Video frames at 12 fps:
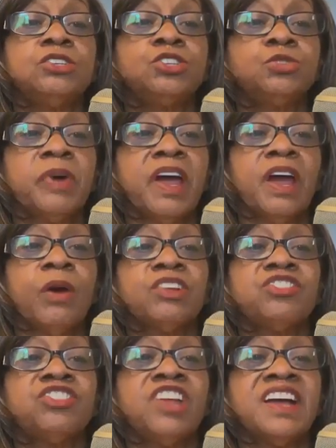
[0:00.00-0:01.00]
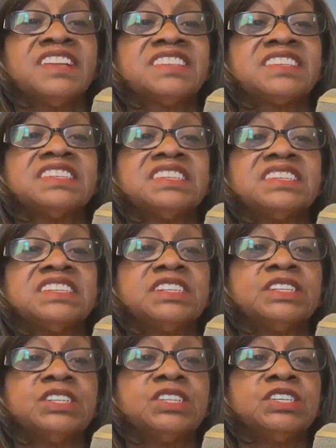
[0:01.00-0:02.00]
to parents that
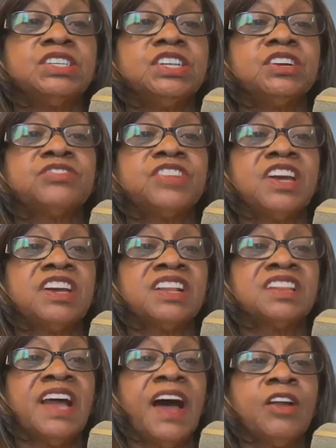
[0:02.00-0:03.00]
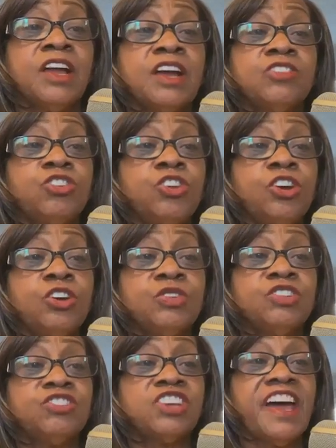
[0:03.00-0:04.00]
if they allow their
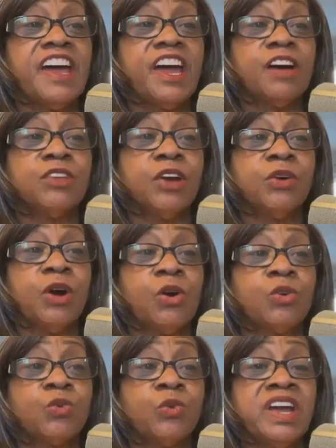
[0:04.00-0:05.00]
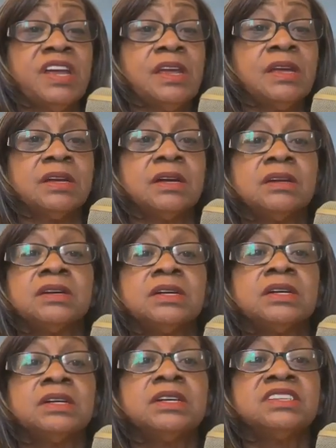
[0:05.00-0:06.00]
children to have their own way,
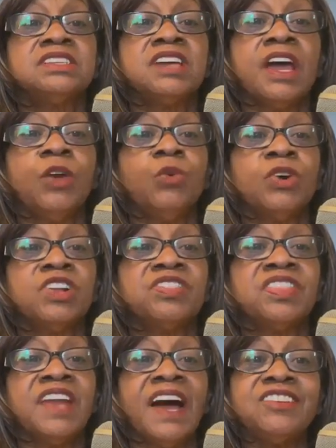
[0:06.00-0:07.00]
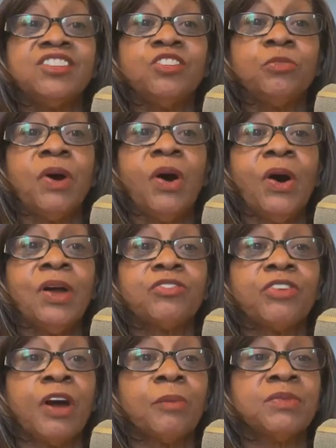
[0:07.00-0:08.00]
they will not depart
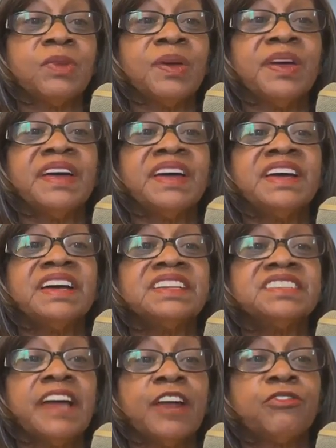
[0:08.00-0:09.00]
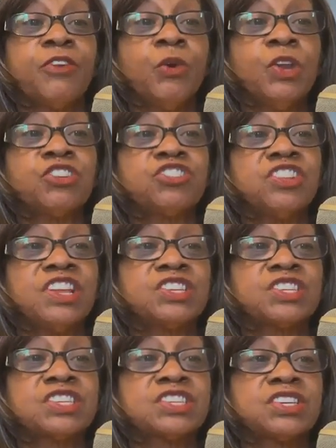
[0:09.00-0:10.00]
from that
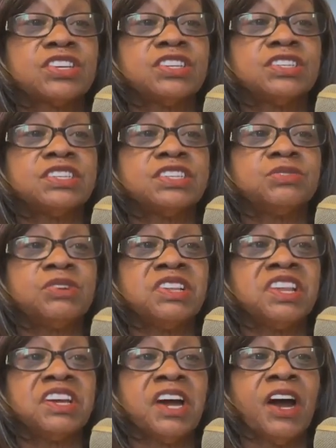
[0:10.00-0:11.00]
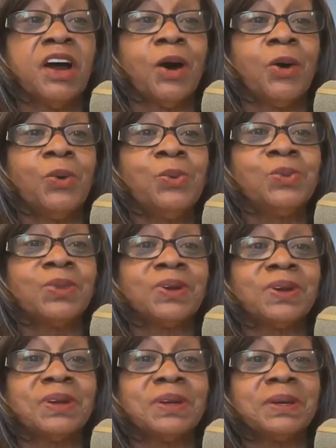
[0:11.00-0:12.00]
foolishness when they are
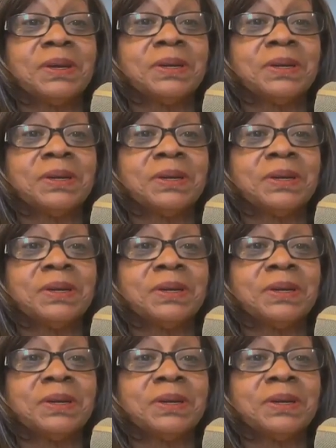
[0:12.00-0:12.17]
older.